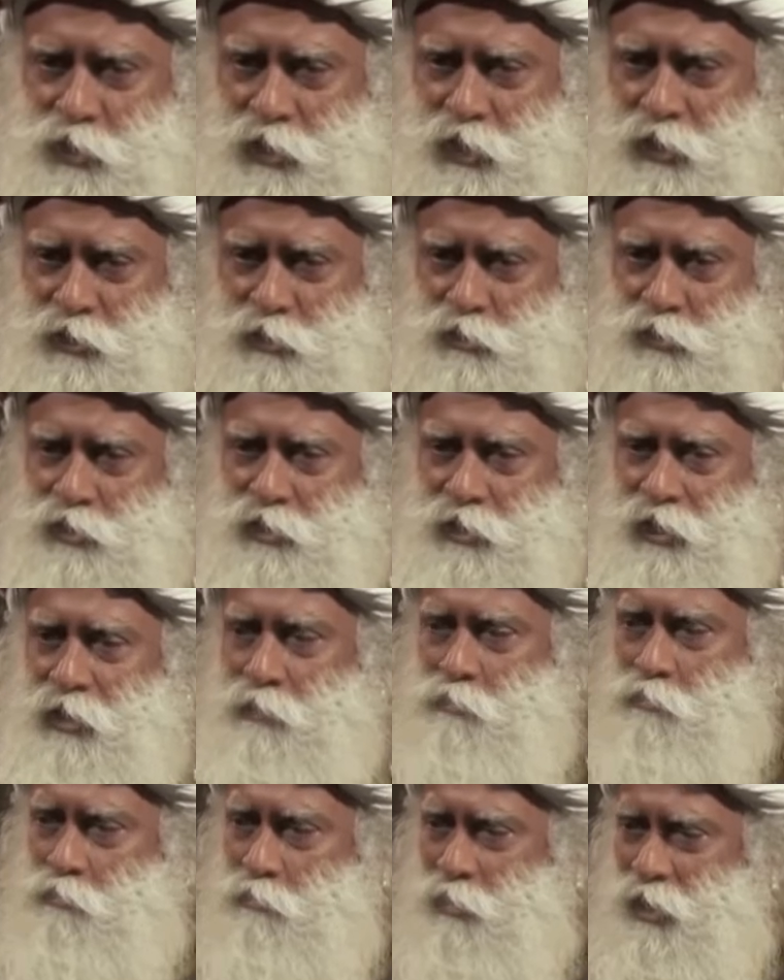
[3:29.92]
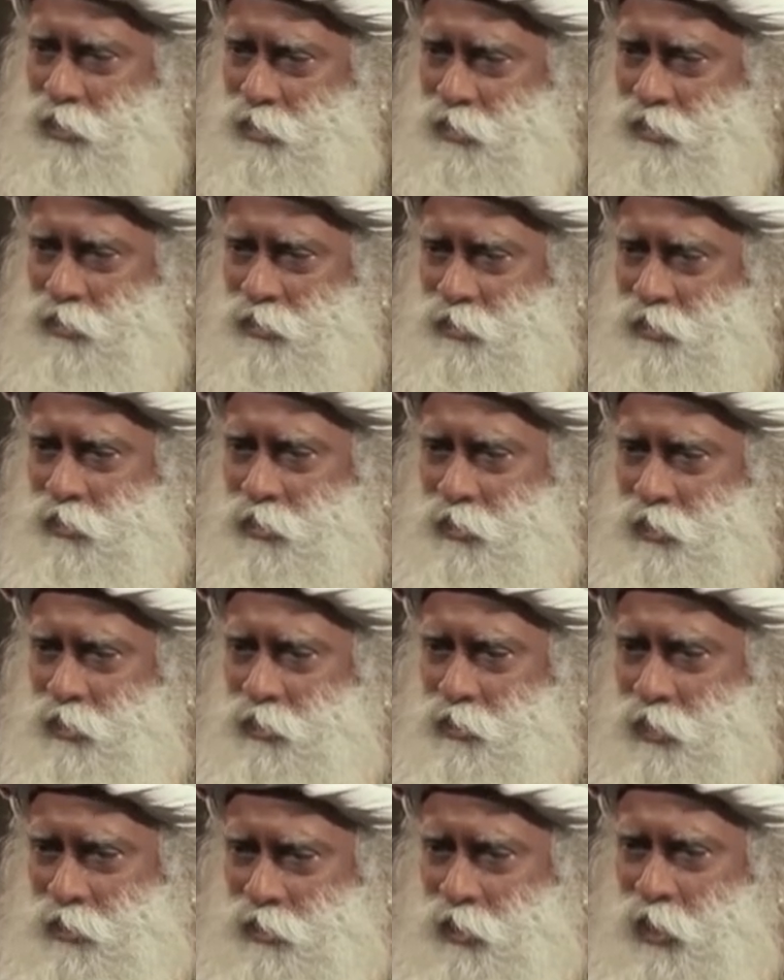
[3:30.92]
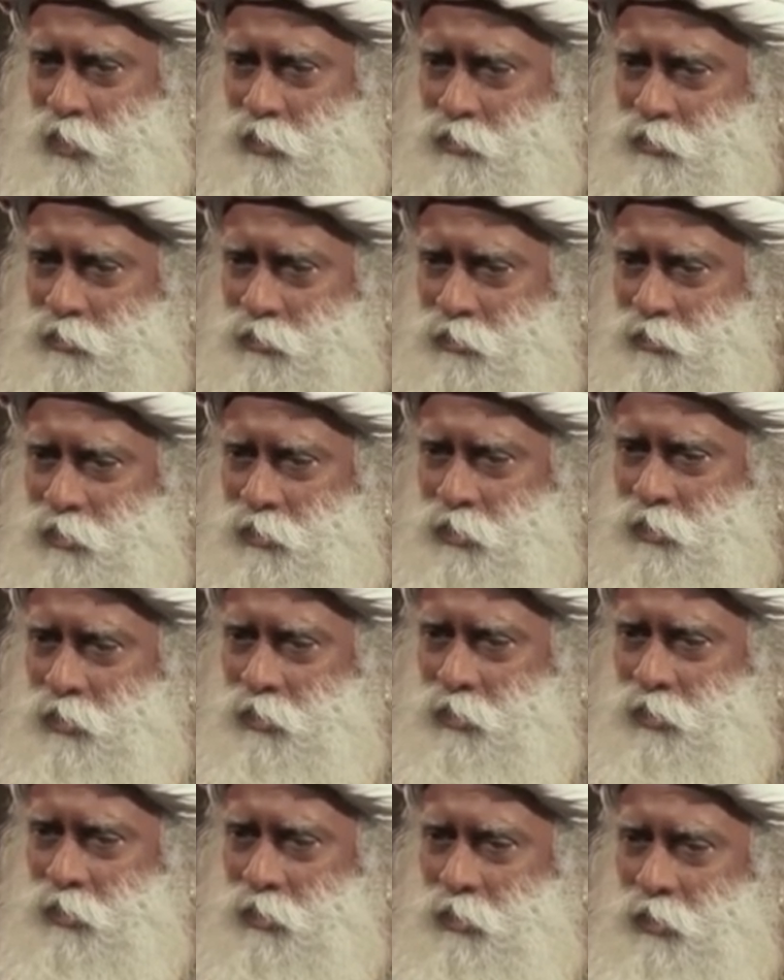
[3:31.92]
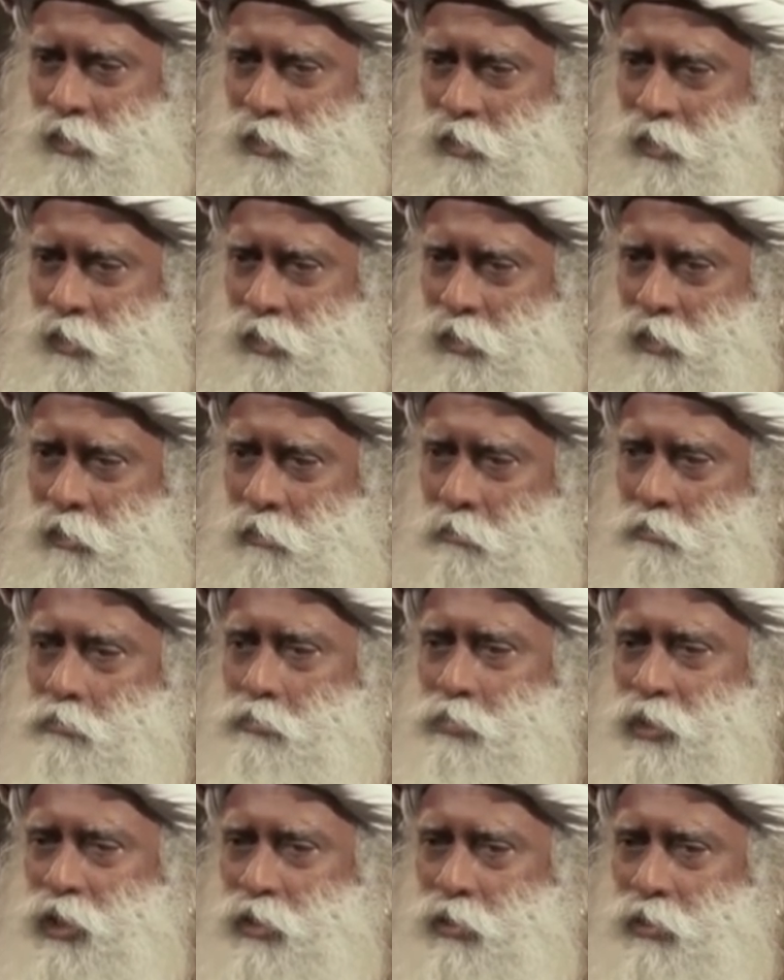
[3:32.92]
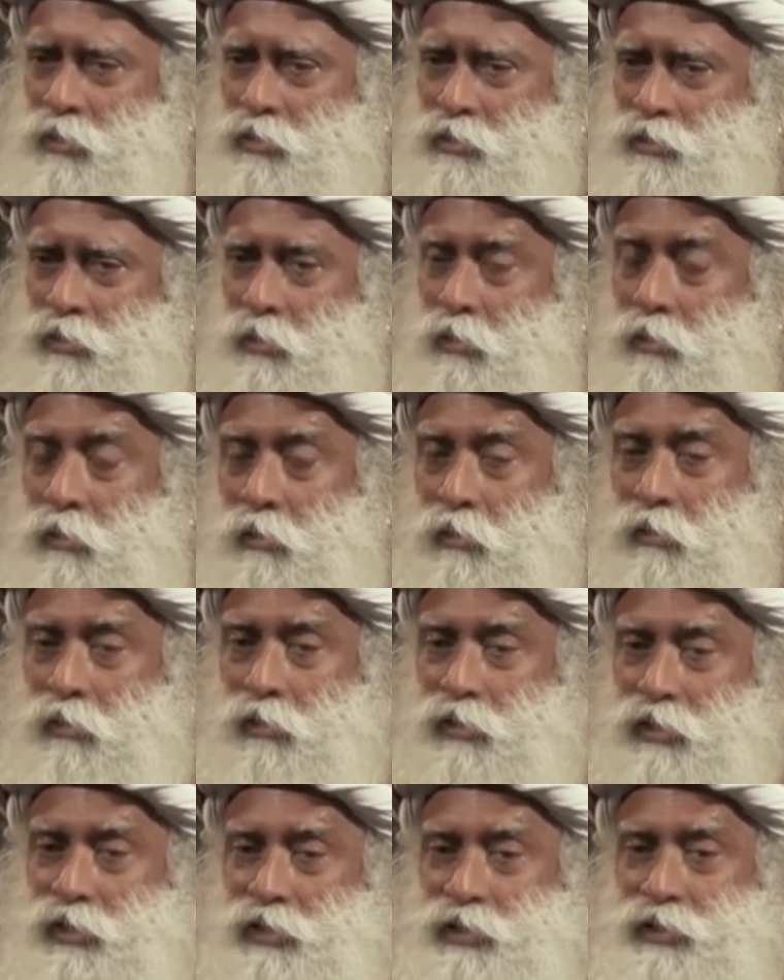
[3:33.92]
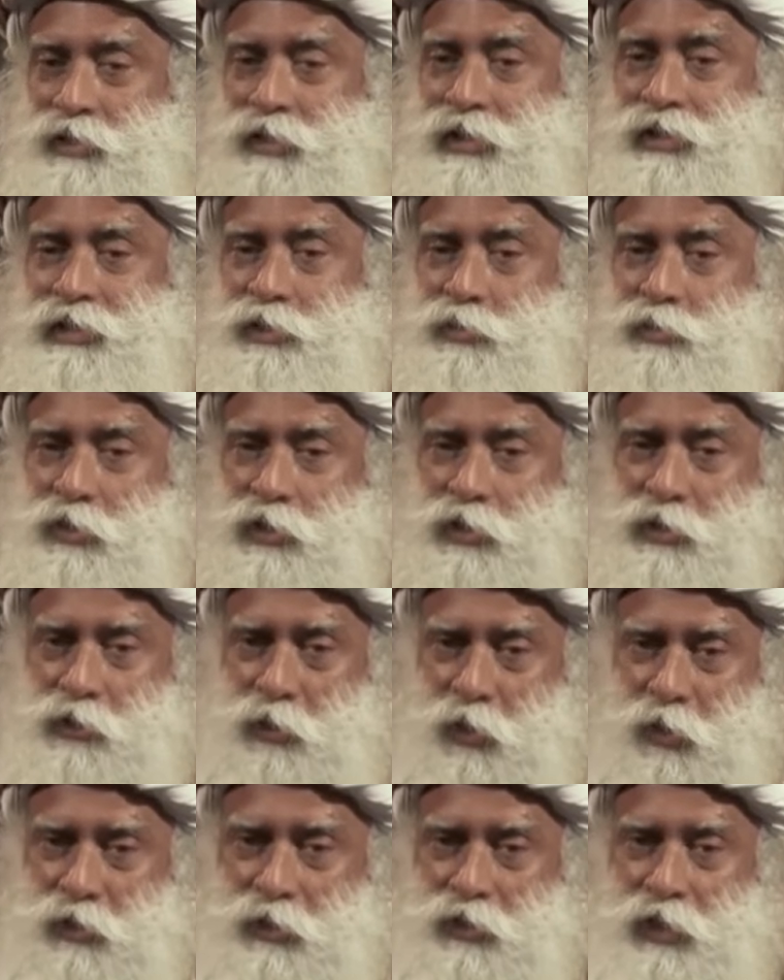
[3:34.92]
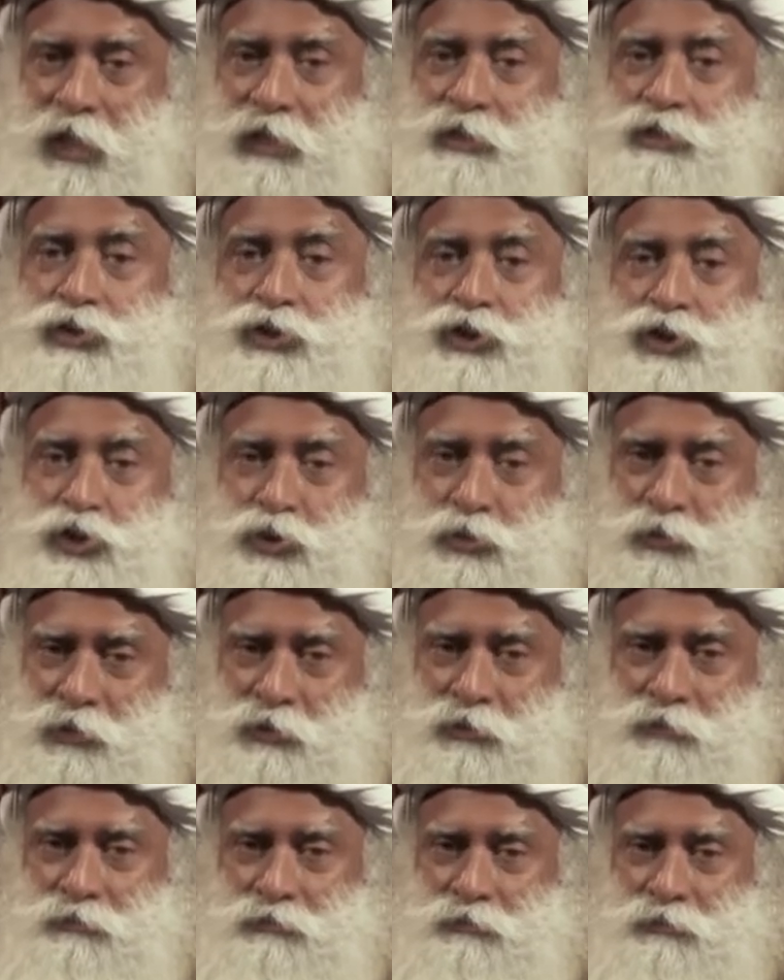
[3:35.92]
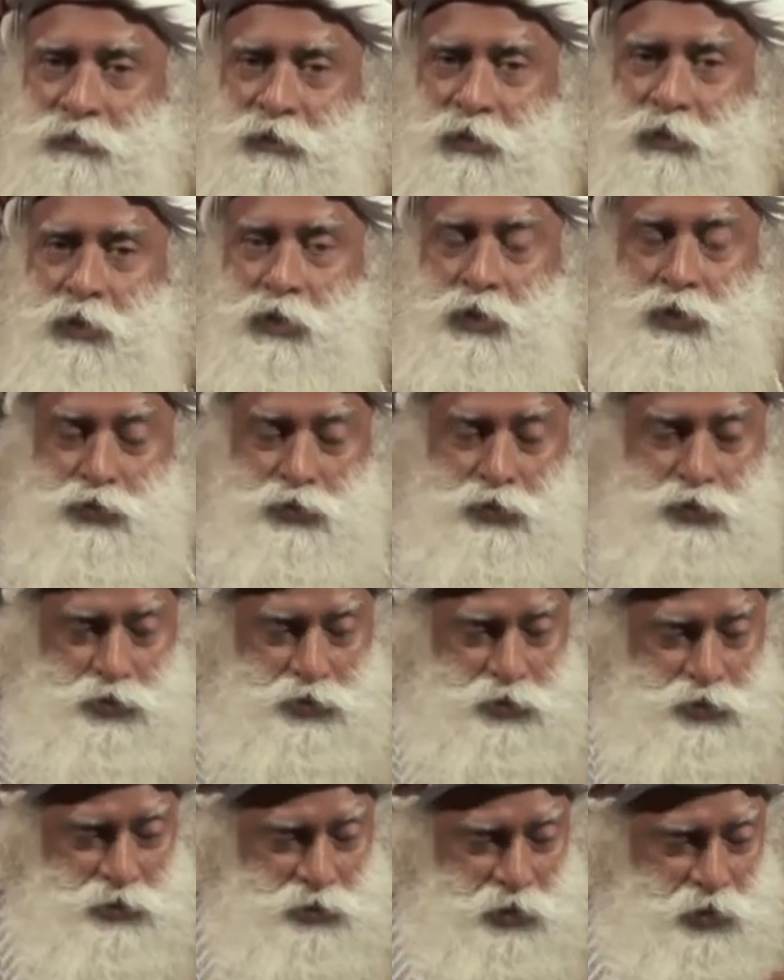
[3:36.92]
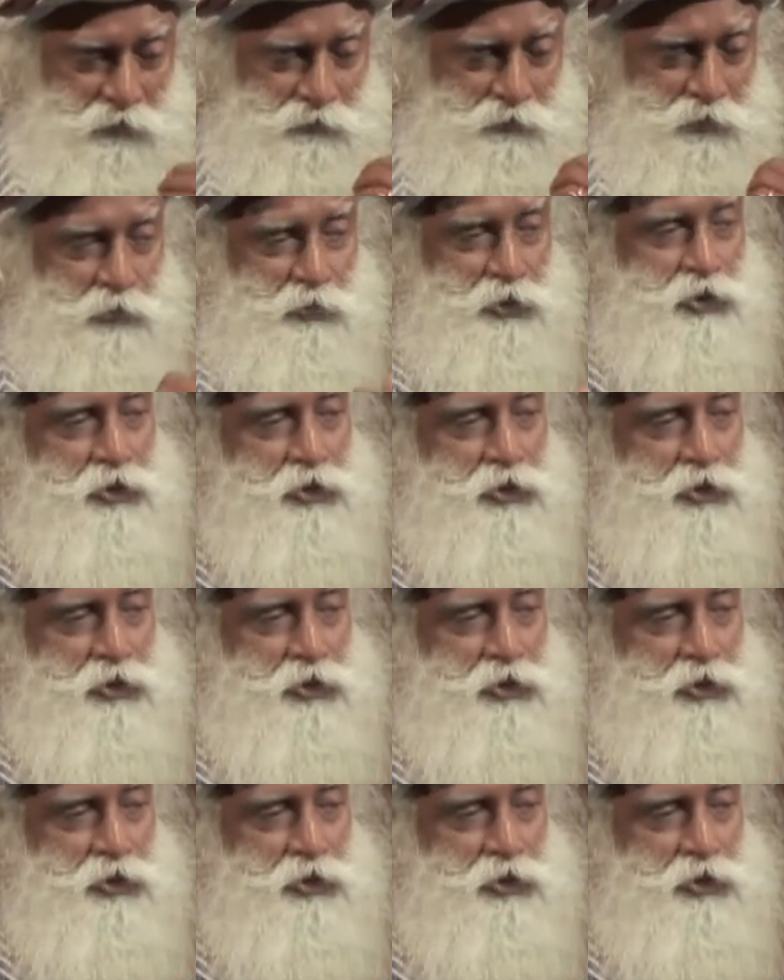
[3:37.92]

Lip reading: get into a damn bus in the town, because all these things were taught as ritual, this is how you